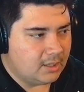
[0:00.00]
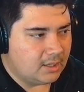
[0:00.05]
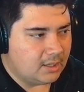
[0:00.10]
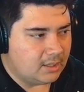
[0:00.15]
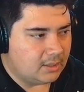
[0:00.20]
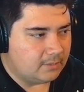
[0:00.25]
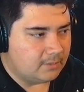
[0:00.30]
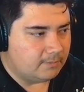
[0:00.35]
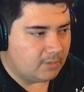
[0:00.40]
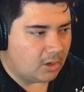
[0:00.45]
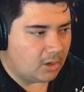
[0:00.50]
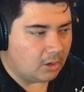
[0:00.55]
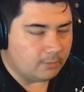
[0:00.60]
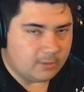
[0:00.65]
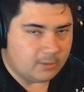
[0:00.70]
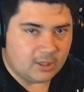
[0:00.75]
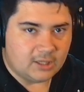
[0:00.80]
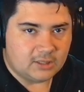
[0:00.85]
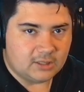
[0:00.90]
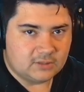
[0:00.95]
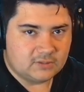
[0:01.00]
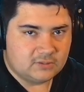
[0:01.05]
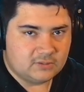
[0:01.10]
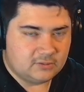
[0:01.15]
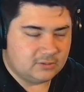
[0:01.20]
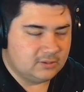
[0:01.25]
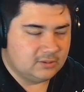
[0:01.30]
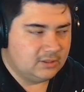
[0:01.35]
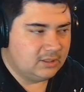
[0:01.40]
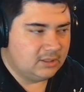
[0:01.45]

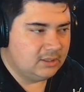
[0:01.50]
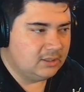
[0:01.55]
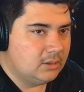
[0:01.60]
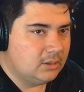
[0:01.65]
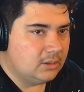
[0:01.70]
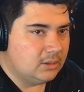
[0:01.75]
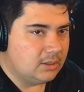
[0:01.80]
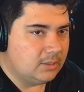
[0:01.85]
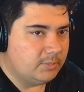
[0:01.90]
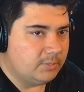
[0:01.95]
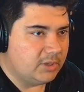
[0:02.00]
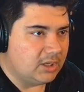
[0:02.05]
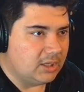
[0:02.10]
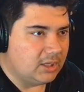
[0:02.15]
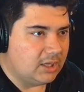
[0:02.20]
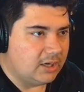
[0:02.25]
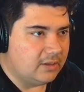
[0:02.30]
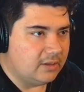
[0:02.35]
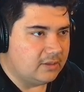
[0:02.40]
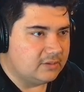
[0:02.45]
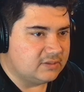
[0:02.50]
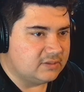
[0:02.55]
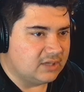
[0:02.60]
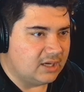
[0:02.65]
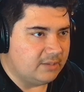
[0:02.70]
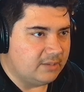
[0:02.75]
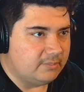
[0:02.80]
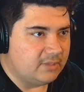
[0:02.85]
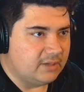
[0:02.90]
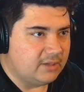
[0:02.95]
harmonize But a lot of the
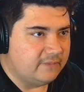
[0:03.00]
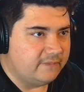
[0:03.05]
time,